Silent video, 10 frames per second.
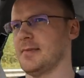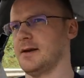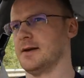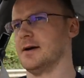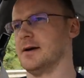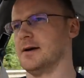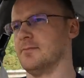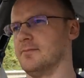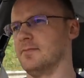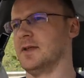
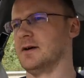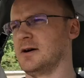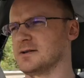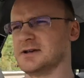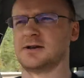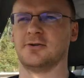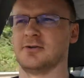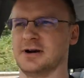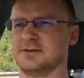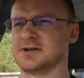Hartech are
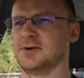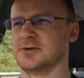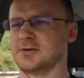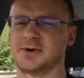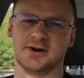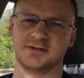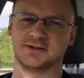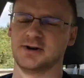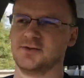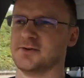around 200 miles
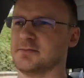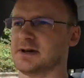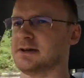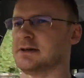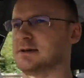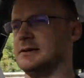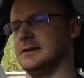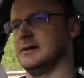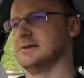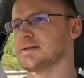away from me,
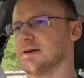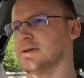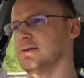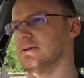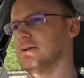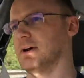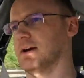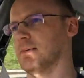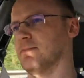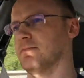so
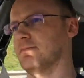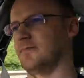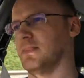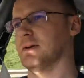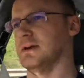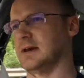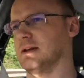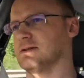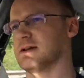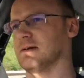
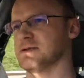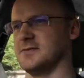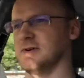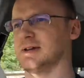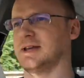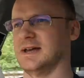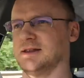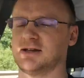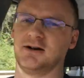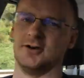in terms of like getting
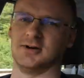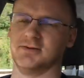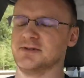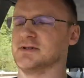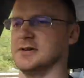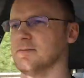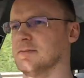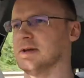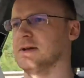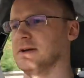the car over to them,
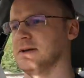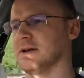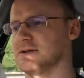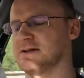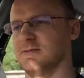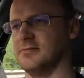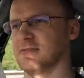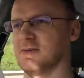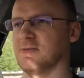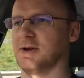I just
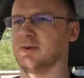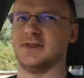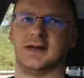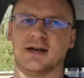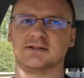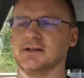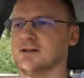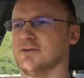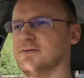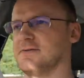didn't really want the hassle
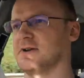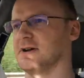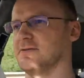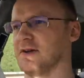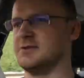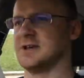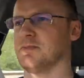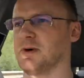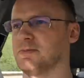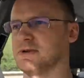of kind of having to
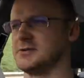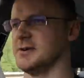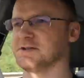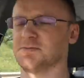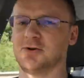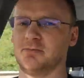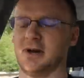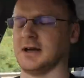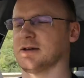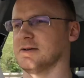get public transport
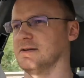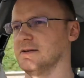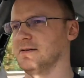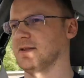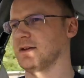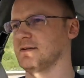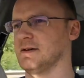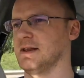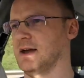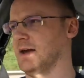back and things
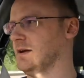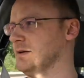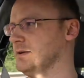like that.